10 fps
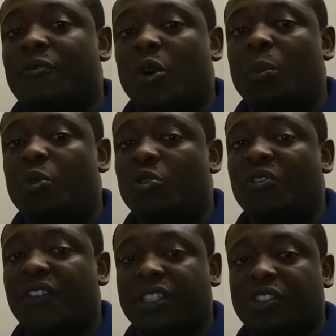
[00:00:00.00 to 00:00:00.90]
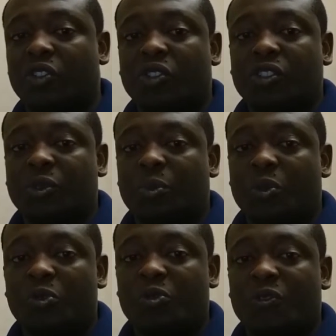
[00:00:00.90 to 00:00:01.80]
for proof of insurance,
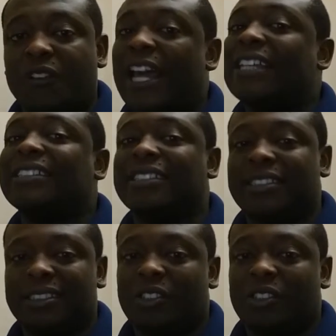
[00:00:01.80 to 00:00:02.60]
proof of license.